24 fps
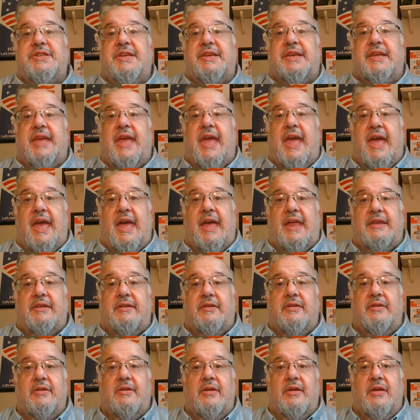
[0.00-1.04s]
as it
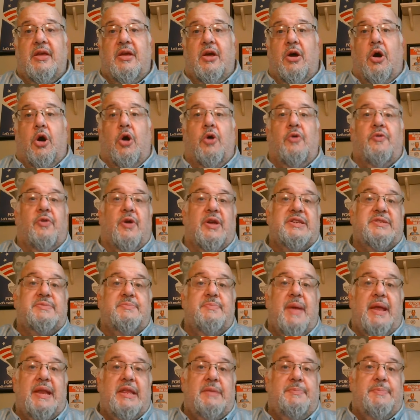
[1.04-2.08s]
can over as
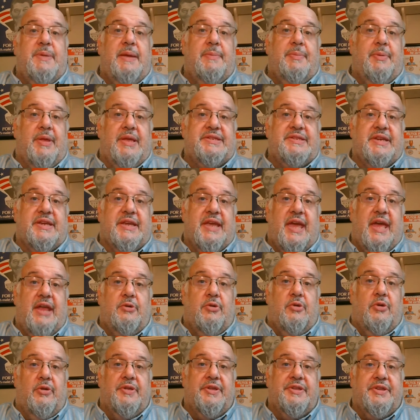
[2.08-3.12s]
many people as it can
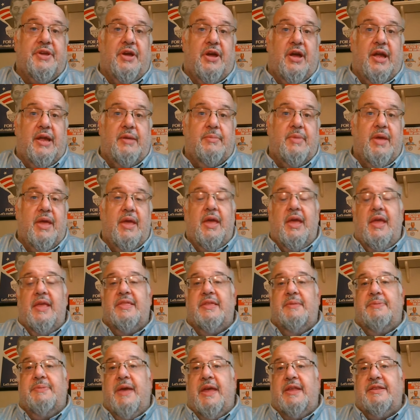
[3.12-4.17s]
all the time.
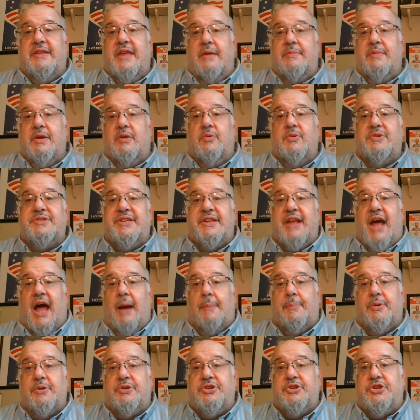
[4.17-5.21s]
The pandemic was an
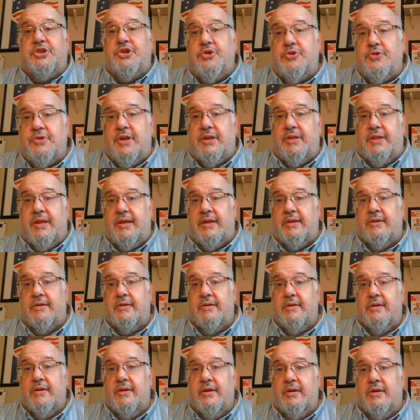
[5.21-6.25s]
opportunity
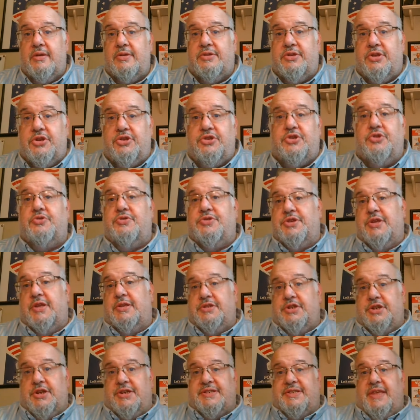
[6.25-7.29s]
to do ju-
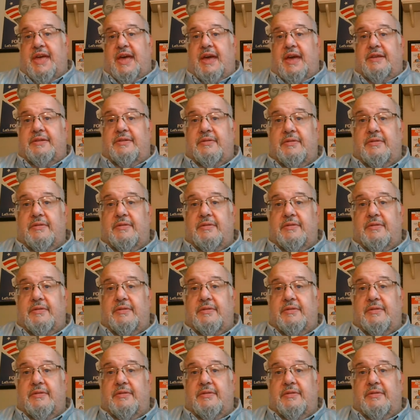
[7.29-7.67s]
just that.